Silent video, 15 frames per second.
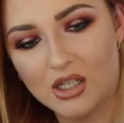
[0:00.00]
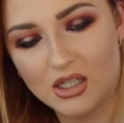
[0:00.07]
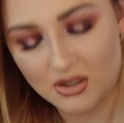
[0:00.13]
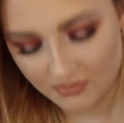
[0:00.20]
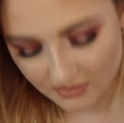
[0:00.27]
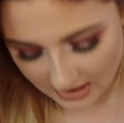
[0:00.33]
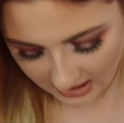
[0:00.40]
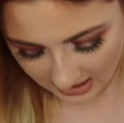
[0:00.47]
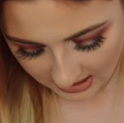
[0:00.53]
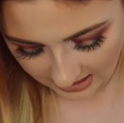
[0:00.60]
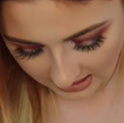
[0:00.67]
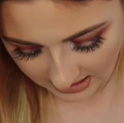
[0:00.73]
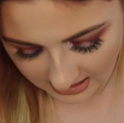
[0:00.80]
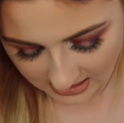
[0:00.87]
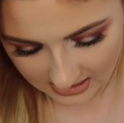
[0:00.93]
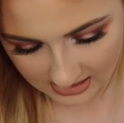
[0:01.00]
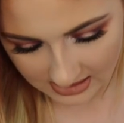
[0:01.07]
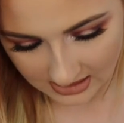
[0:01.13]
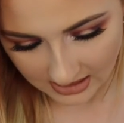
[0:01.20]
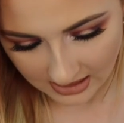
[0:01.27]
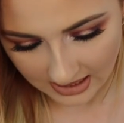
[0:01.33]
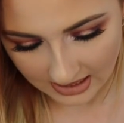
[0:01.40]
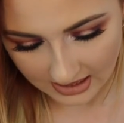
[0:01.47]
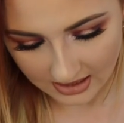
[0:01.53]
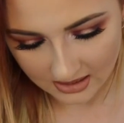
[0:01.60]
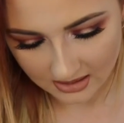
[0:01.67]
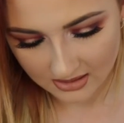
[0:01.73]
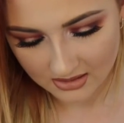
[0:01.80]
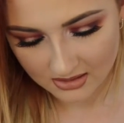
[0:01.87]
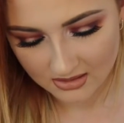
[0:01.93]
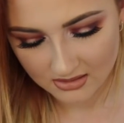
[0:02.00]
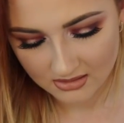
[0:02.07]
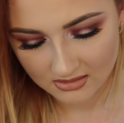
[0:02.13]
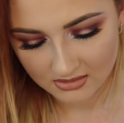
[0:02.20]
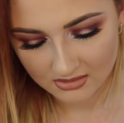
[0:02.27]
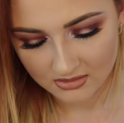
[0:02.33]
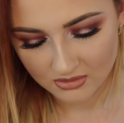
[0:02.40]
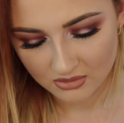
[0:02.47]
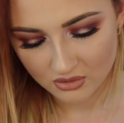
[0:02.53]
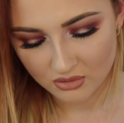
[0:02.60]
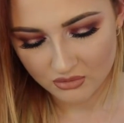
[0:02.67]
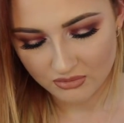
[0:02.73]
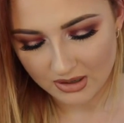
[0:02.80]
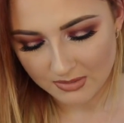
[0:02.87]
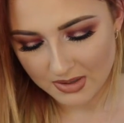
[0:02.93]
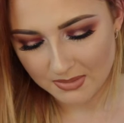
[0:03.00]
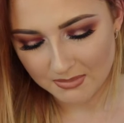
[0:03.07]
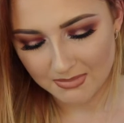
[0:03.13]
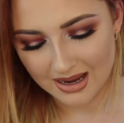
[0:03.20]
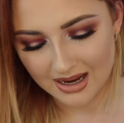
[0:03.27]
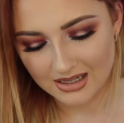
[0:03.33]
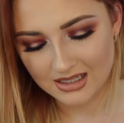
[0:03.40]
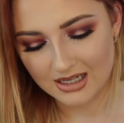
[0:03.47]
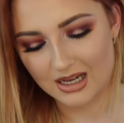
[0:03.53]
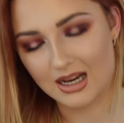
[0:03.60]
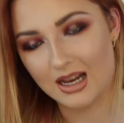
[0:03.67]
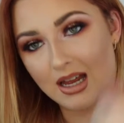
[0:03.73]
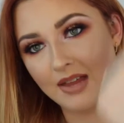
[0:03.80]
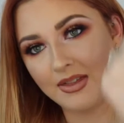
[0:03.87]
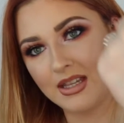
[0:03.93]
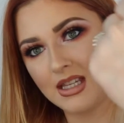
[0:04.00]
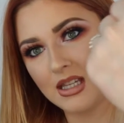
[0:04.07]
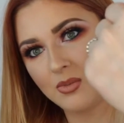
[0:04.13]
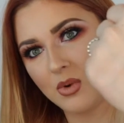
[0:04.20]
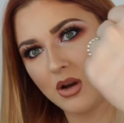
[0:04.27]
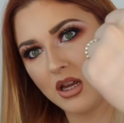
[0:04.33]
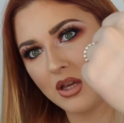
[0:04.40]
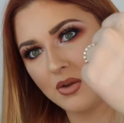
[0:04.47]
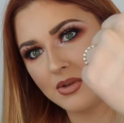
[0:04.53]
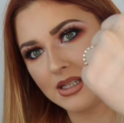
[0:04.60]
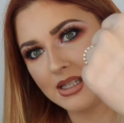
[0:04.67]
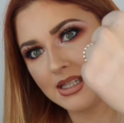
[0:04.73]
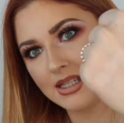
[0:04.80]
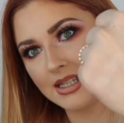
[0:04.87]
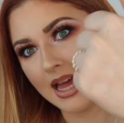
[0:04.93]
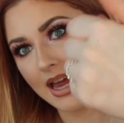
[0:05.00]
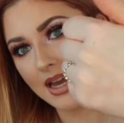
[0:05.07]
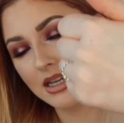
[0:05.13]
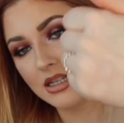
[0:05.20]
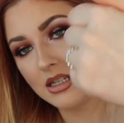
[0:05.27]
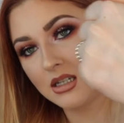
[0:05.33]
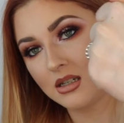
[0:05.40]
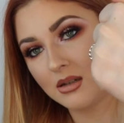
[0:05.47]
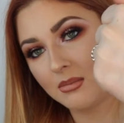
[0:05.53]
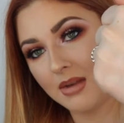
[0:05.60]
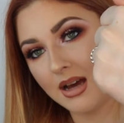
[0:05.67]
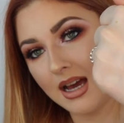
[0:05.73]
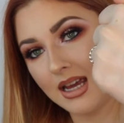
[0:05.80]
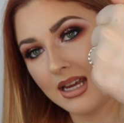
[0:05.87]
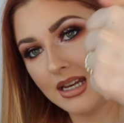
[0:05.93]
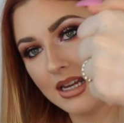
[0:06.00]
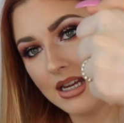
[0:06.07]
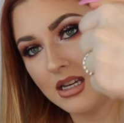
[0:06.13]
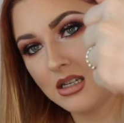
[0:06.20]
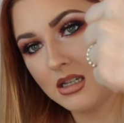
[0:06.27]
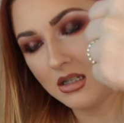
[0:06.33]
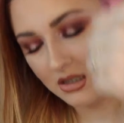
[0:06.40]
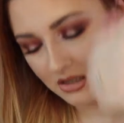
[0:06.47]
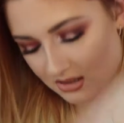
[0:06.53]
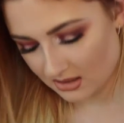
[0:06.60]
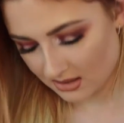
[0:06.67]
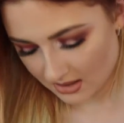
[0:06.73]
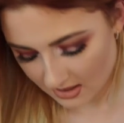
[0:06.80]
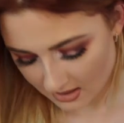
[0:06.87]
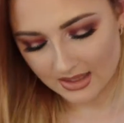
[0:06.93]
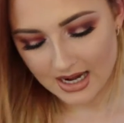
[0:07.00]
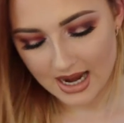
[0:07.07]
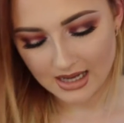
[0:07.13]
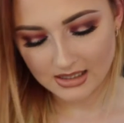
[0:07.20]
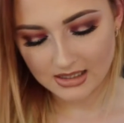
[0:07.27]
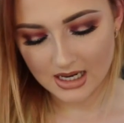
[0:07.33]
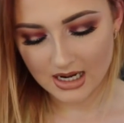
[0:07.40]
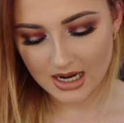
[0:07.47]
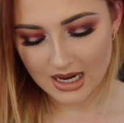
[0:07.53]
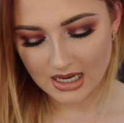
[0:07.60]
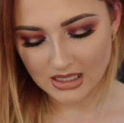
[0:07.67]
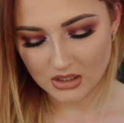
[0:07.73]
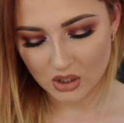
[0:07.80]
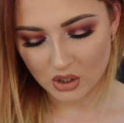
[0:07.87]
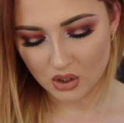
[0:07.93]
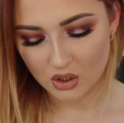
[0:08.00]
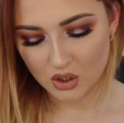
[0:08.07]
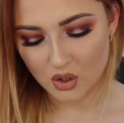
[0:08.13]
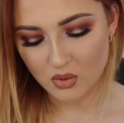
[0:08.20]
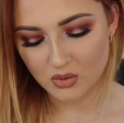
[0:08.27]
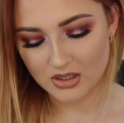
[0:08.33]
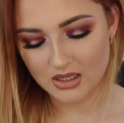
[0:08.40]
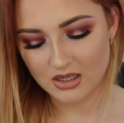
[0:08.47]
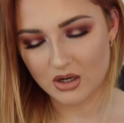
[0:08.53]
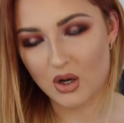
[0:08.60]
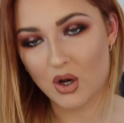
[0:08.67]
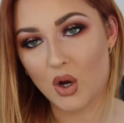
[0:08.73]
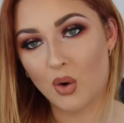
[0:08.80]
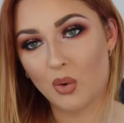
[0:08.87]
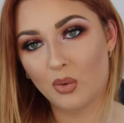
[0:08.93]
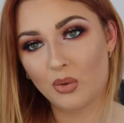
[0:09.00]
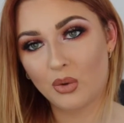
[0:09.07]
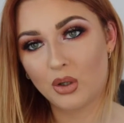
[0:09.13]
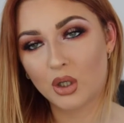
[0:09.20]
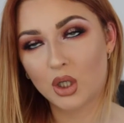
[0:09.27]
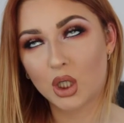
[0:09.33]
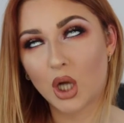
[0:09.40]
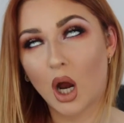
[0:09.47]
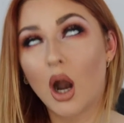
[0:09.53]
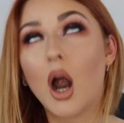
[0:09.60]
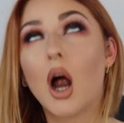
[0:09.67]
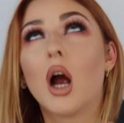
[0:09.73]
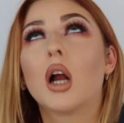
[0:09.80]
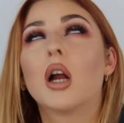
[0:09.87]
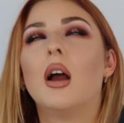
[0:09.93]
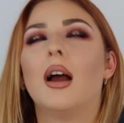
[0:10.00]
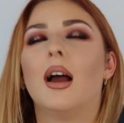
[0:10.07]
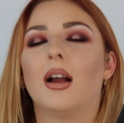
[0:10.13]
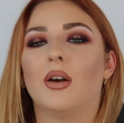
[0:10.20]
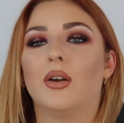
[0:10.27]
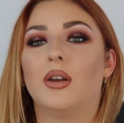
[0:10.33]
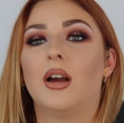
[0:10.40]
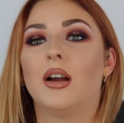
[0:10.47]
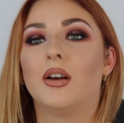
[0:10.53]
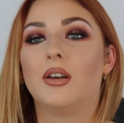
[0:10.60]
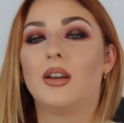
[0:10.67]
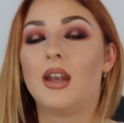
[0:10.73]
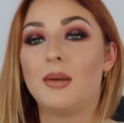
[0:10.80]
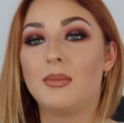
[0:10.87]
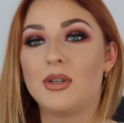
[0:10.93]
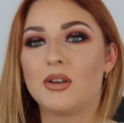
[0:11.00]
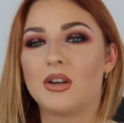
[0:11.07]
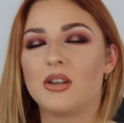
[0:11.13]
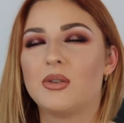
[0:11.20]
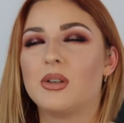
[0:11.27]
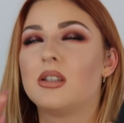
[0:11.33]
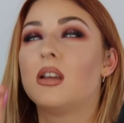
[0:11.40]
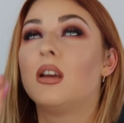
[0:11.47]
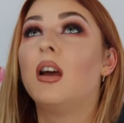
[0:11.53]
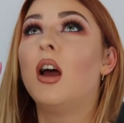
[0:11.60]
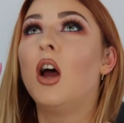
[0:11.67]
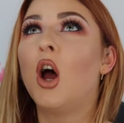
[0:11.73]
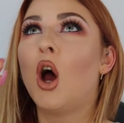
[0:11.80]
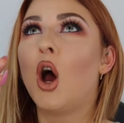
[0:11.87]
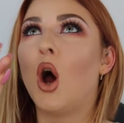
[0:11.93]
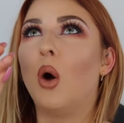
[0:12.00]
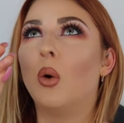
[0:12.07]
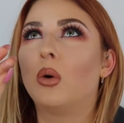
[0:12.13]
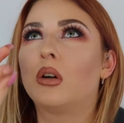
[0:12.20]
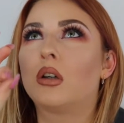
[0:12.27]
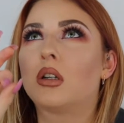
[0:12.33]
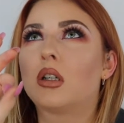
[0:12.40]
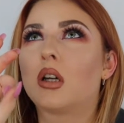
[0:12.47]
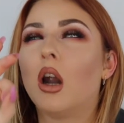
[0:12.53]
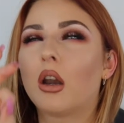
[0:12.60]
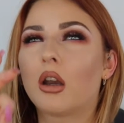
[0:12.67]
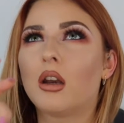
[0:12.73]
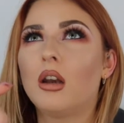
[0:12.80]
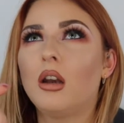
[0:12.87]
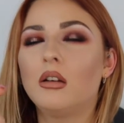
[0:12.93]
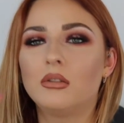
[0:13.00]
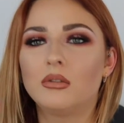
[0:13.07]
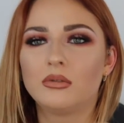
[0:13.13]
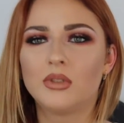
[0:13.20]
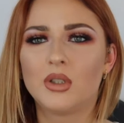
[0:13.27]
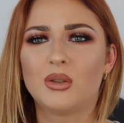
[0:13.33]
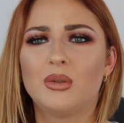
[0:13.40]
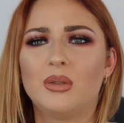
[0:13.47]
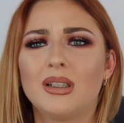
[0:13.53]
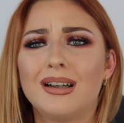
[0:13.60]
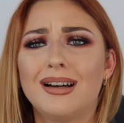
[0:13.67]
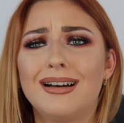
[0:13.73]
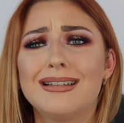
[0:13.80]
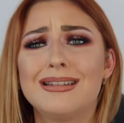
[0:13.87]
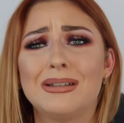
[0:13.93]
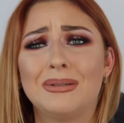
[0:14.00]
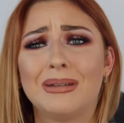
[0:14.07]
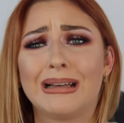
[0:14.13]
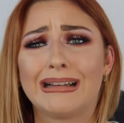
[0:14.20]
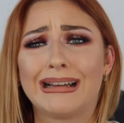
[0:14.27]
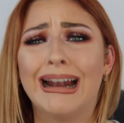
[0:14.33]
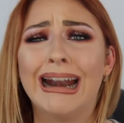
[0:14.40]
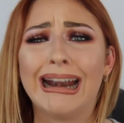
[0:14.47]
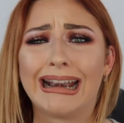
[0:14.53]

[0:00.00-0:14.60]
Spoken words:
just a really nice like creamy matte colour. This is why I used to set my eyelid. The next colour is Golden Oak. Hang on, let me do this. Oh, no, I can't do it.